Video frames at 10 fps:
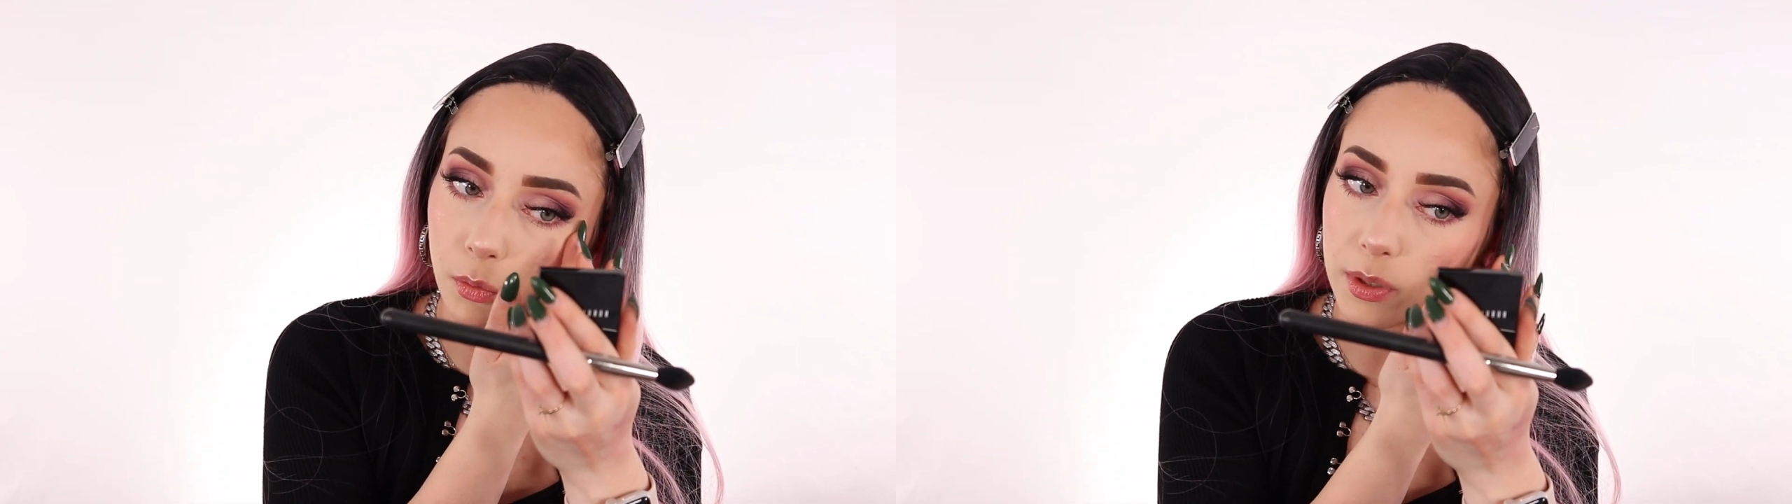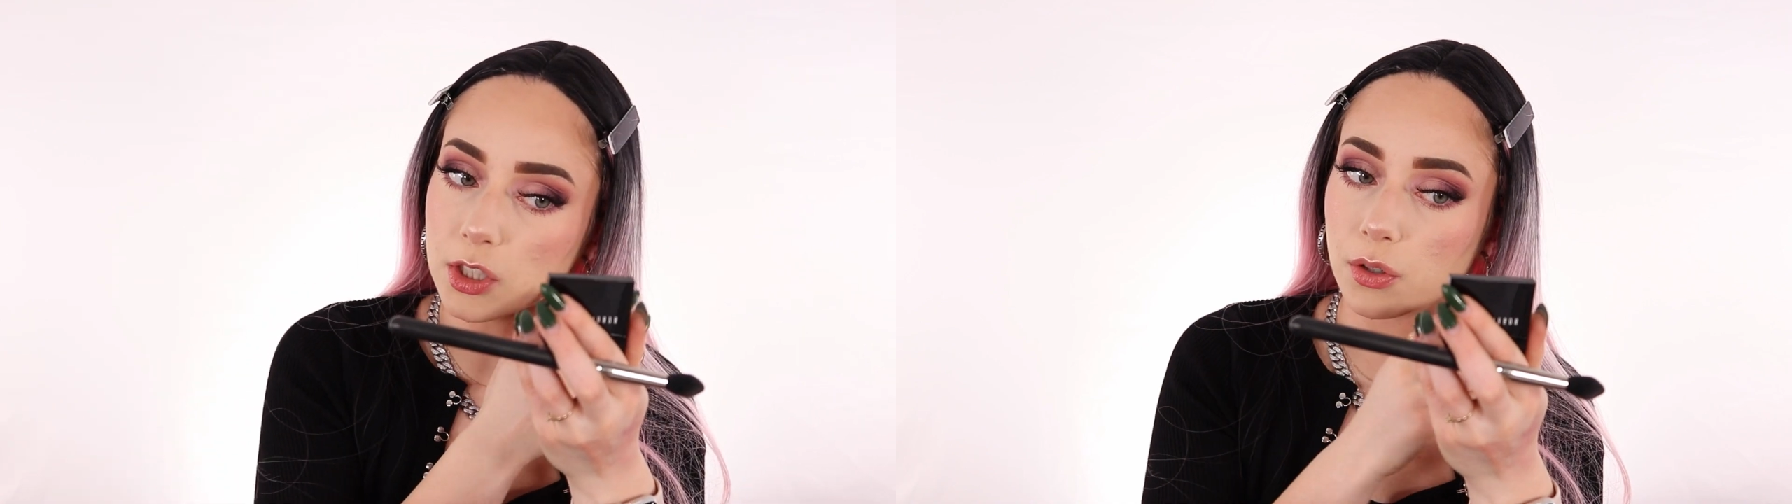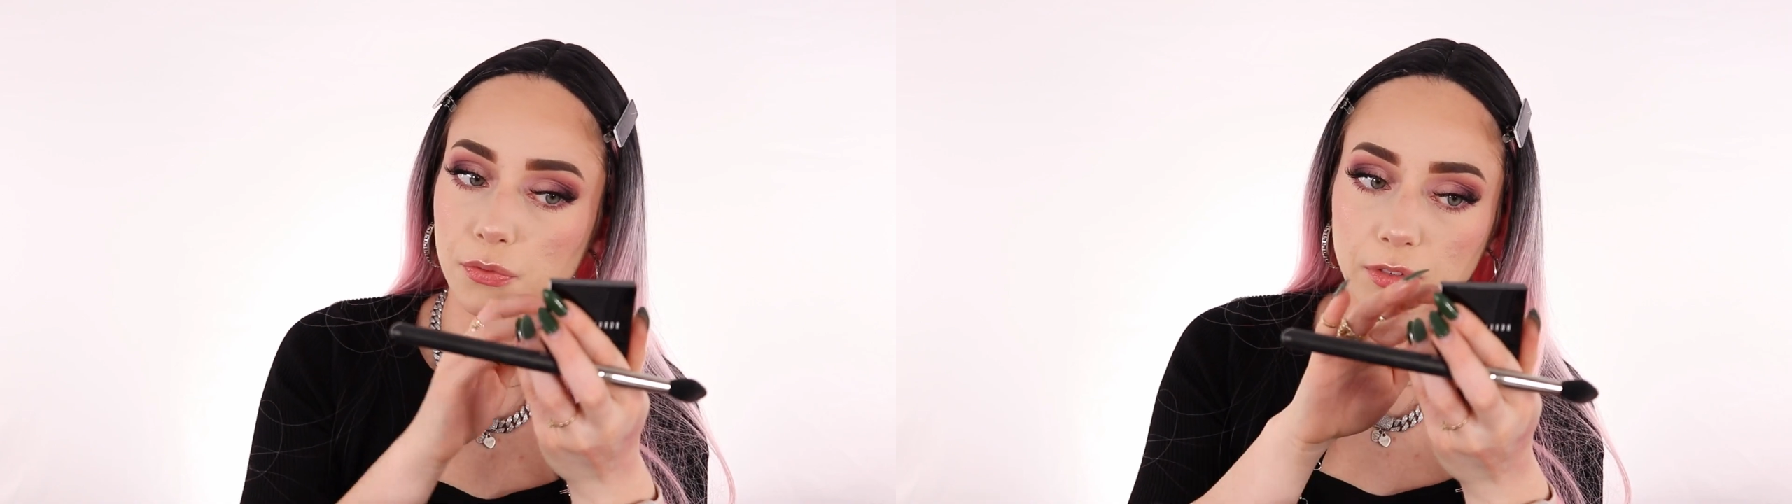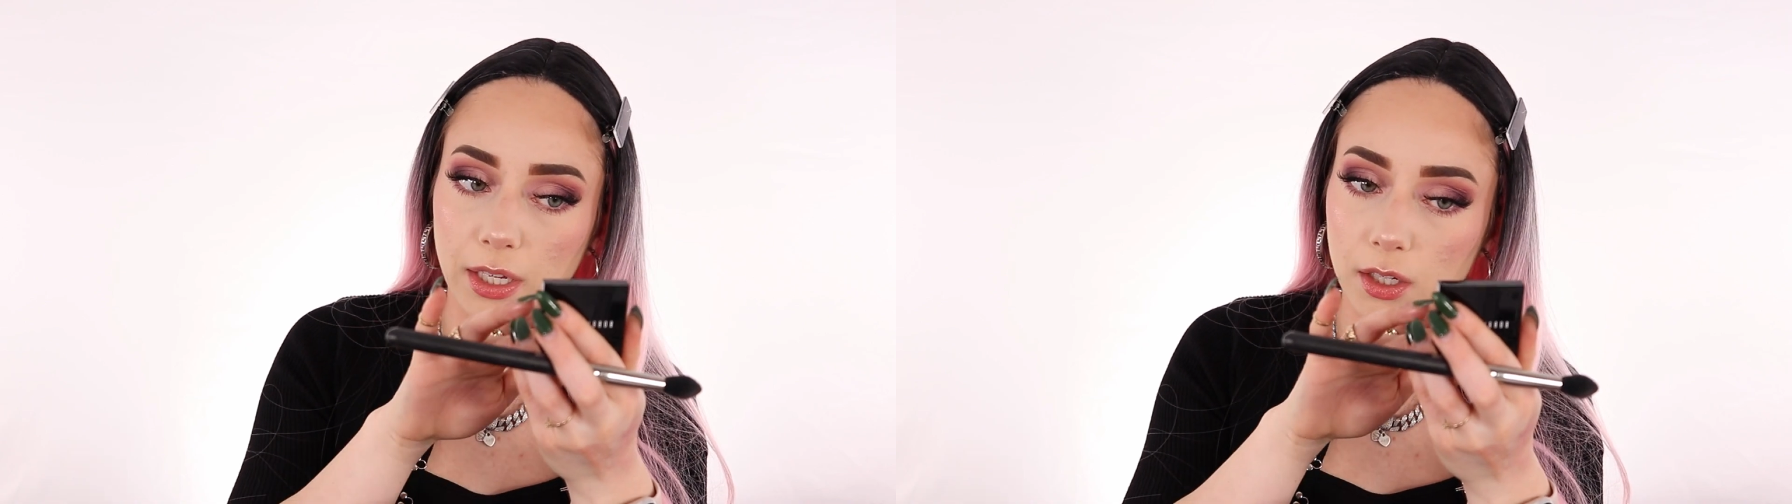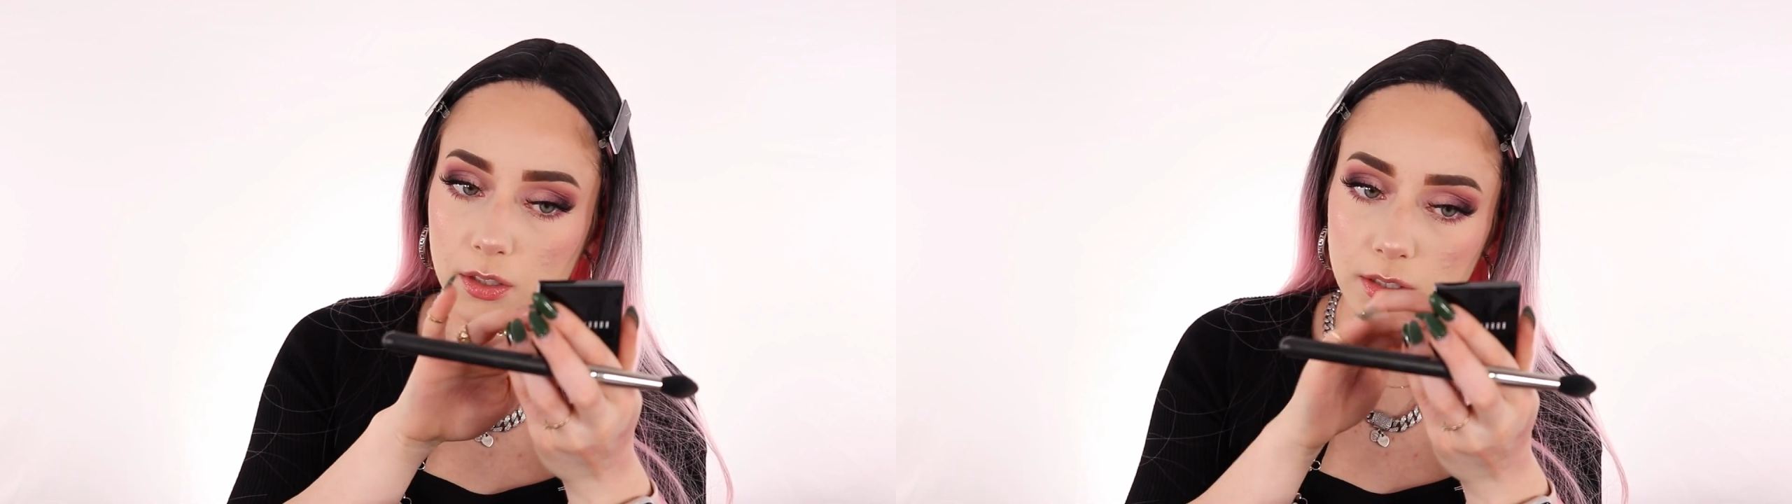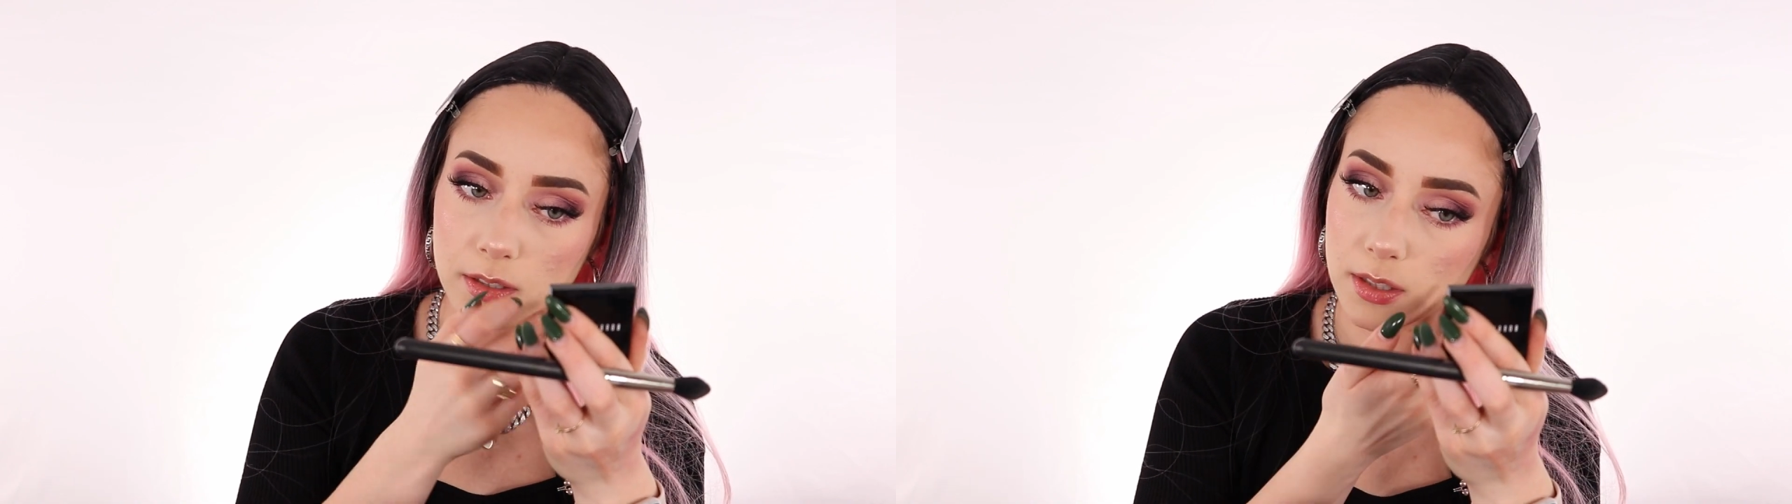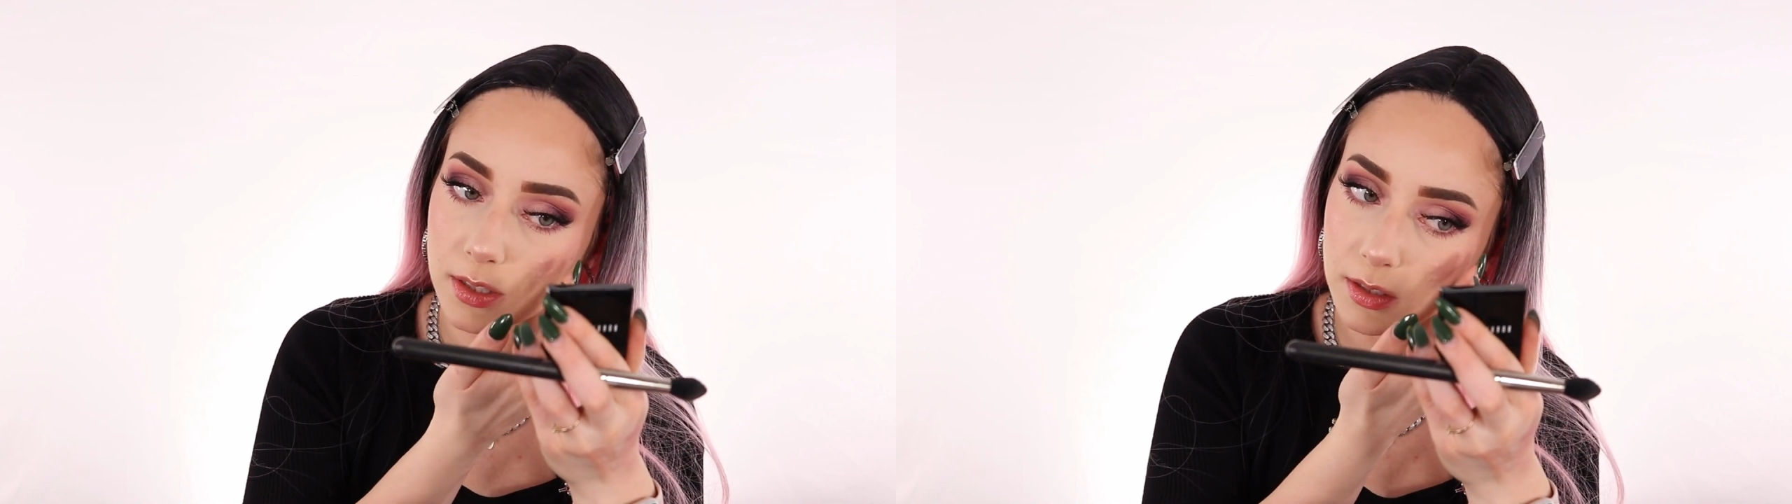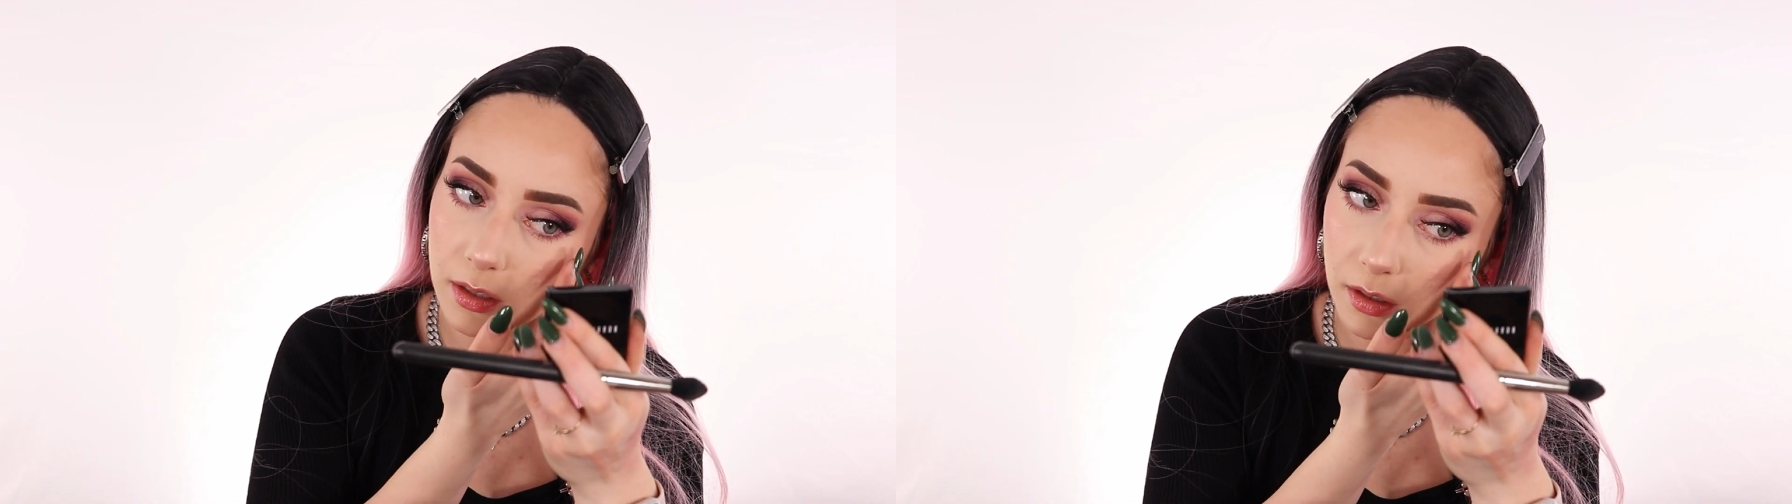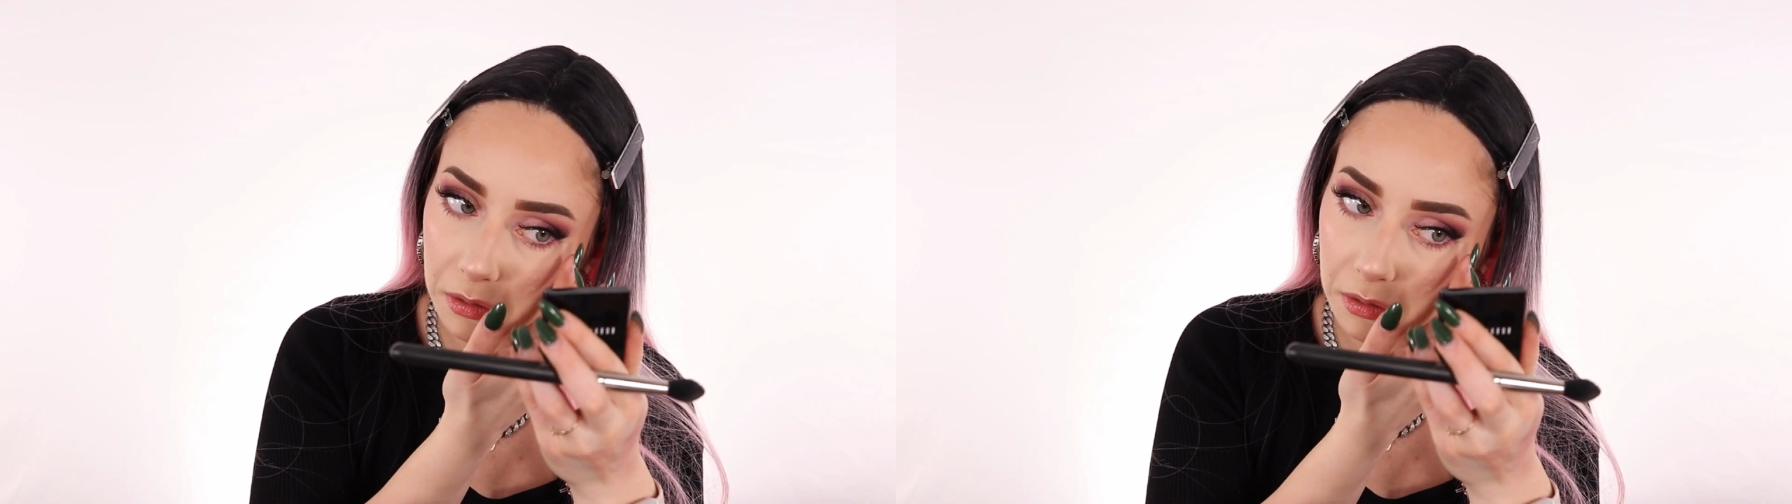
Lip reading: with your fingers.